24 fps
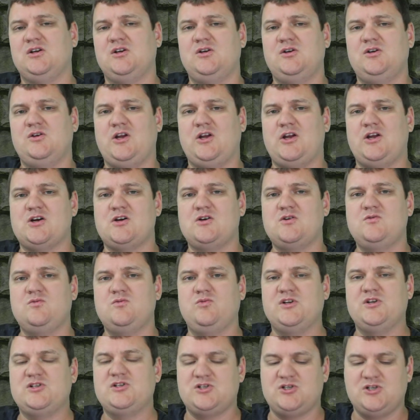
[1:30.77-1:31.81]
You know,
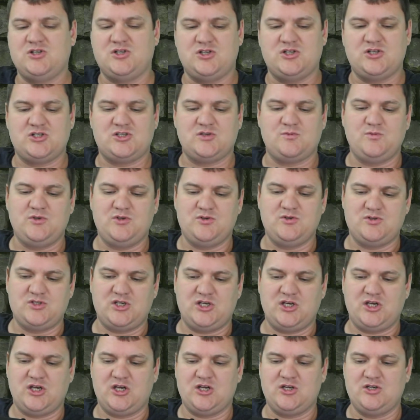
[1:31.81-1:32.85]
listen to this
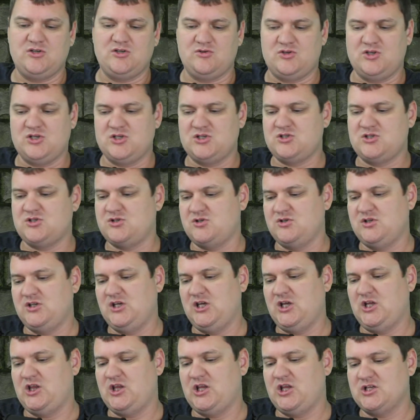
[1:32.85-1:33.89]
music, do this,
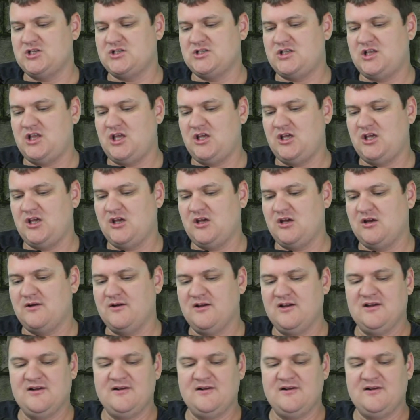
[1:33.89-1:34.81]
eat this thing,